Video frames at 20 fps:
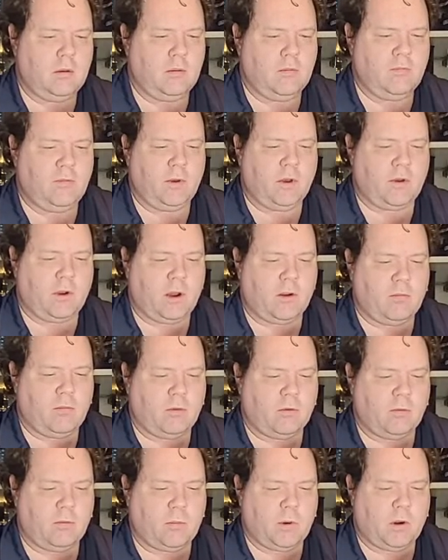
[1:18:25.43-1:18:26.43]
Figure out
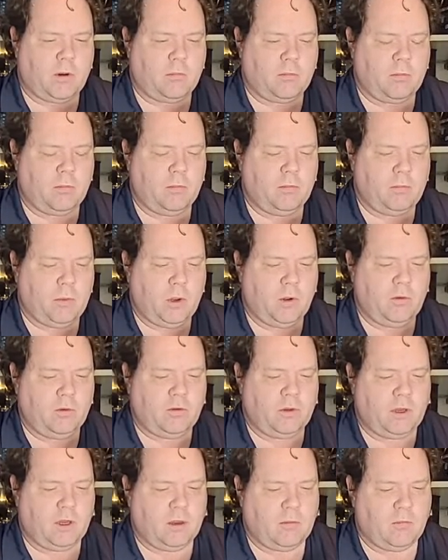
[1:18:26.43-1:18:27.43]
once we start
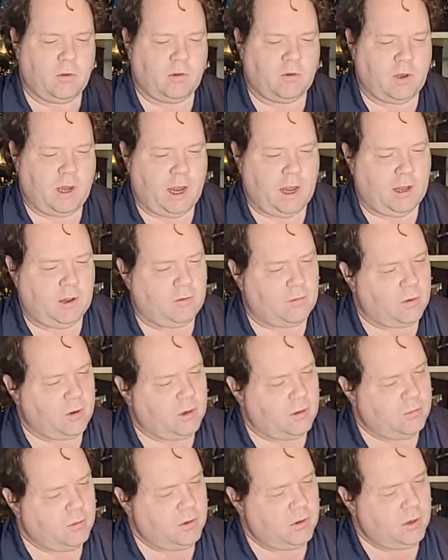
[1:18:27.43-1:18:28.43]
posing him which hands we're
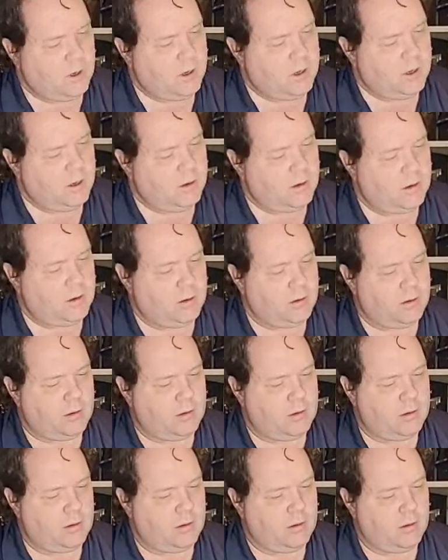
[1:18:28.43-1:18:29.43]
going to put on here.
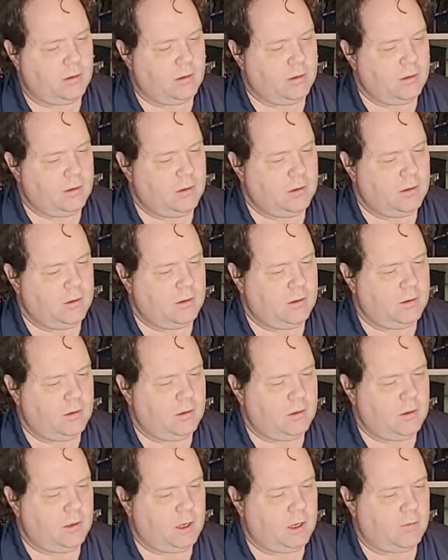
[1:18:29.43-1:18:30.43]

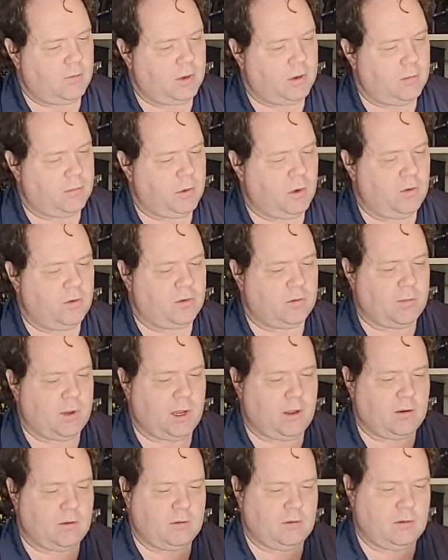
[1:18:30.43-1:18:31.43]
How we're going to pose them
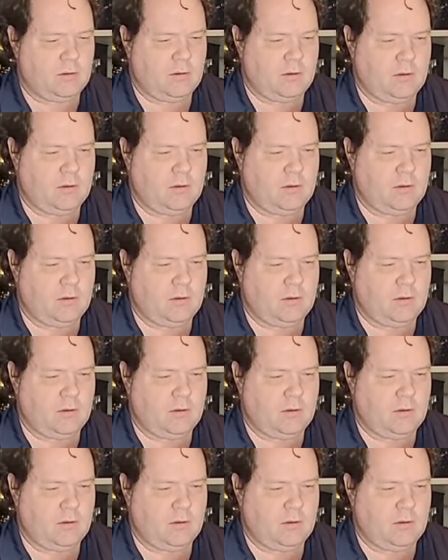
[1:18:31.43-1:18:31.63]
out.